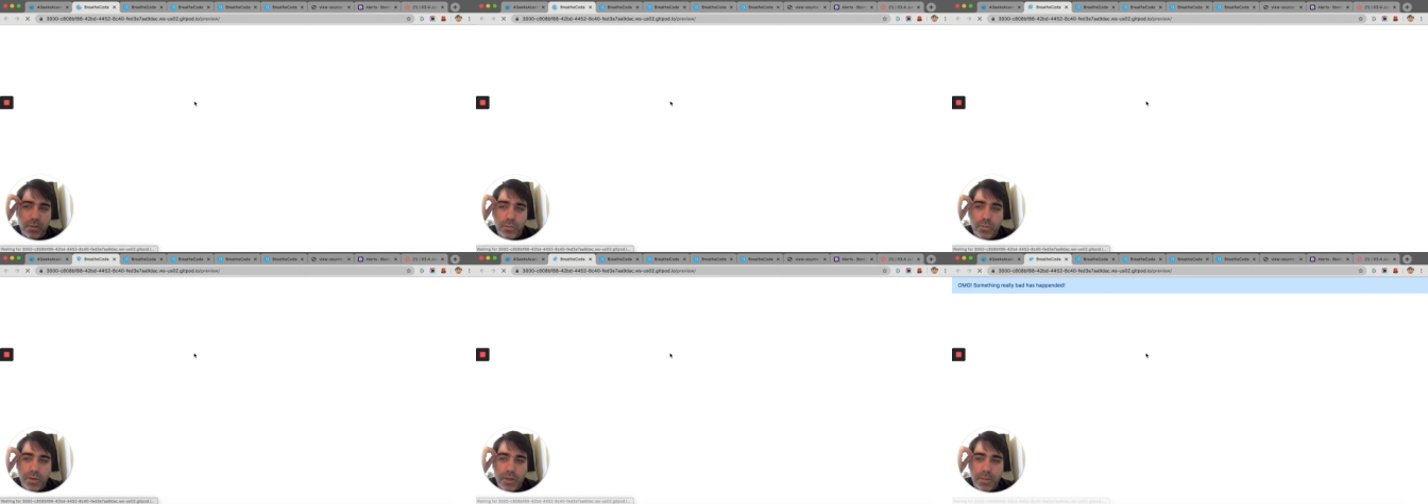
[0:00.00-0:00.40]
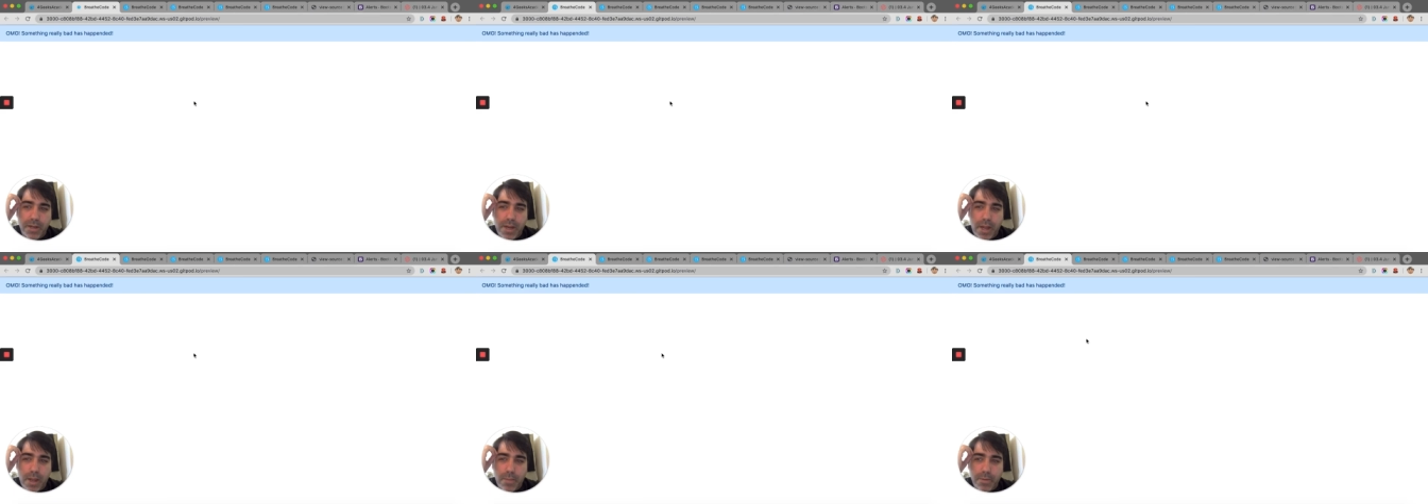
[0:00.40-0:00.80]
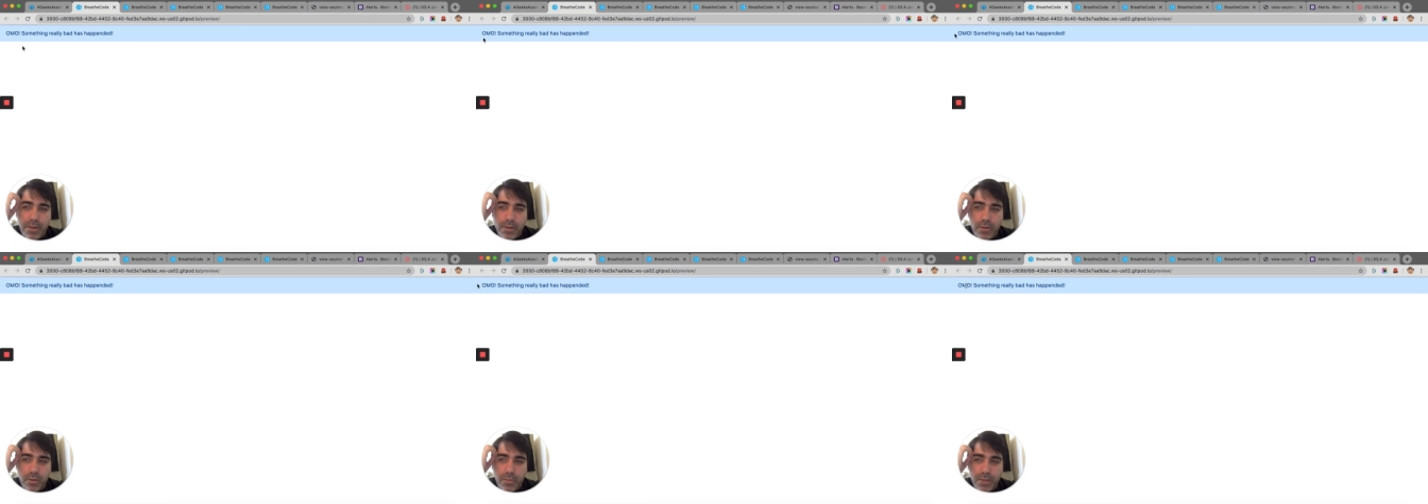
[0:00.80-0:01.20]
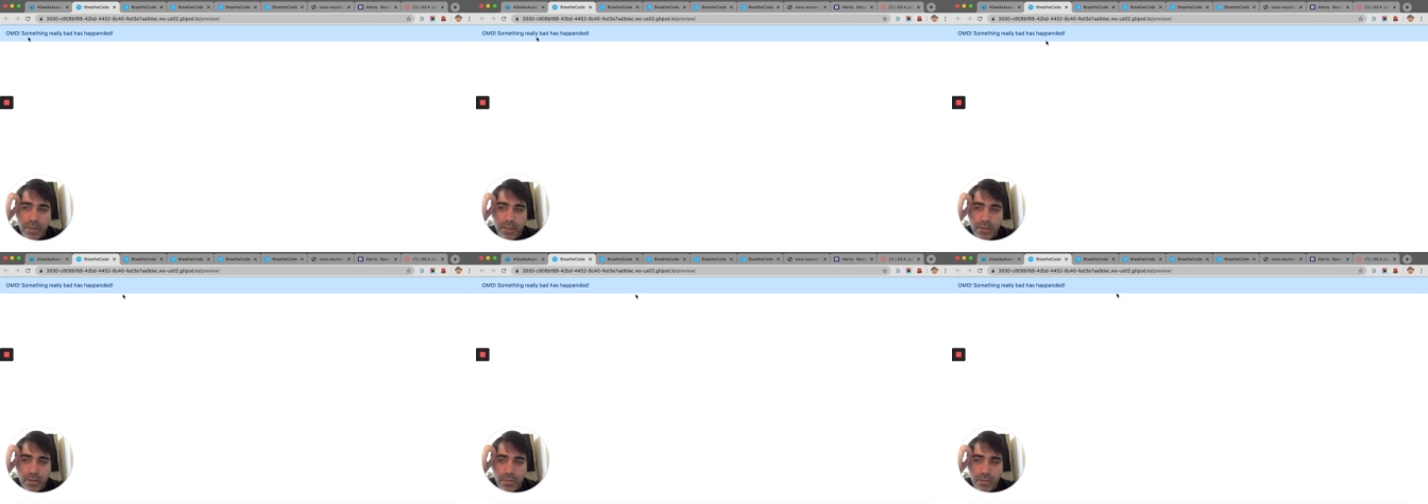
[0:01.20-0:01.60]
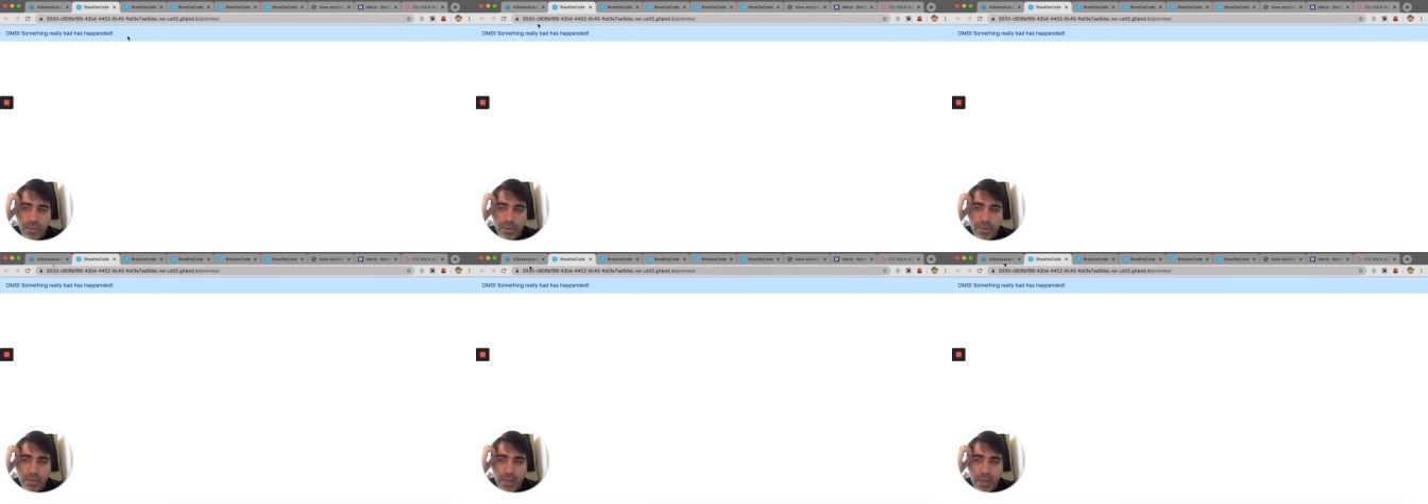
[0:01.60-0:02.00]
really bad happened. Oh my god, something really
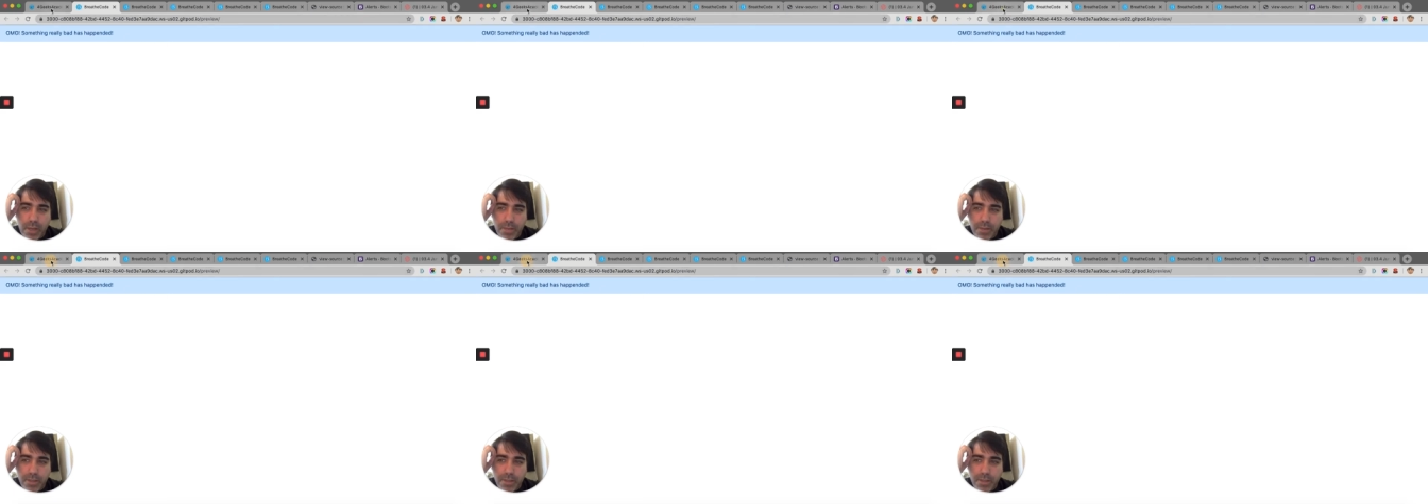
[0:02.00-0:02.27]
bad happened.